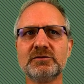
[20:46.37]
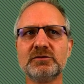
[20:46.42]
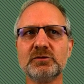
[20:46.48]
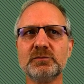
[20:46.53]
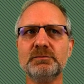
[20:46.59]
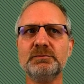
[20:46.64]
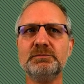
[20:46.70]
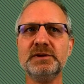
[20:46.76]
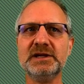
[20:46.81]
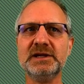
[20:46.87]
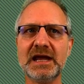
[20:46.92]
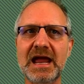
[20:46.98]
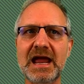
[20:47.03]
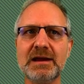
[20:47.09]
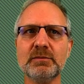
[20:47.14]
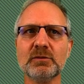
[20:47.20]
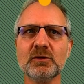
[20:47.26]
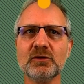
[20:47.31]
to be
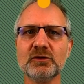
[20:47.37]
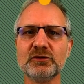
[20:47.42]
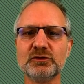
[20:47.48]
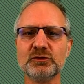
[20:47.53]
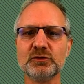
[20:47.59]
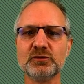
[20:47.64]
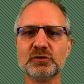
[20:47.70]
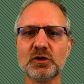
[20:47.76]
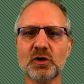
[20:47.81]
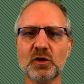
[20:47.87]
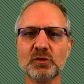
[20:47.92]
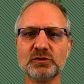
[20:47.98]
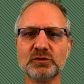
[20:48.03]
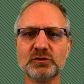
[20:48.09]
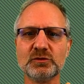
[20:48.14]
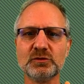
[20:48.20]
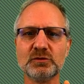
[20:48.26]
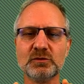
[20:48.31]
able to go
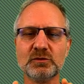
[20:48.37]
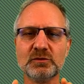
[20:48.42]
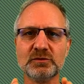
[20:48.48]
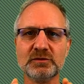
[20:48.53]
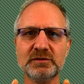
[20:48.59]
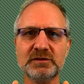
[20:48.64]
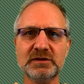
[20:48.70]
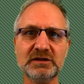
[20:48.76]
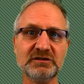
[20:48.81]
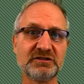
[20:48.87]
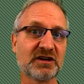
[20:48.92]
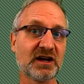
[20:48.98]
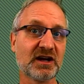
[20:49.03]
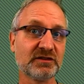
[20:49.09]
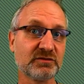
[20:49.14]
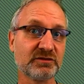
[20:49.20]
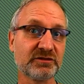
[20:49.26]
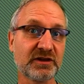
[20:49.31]
to these
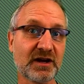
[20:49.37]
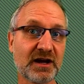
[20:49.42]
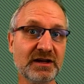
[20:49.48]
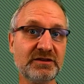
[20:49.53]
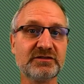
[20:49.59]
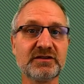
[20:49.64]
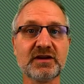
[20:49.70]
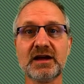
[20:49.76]
kinds of sites,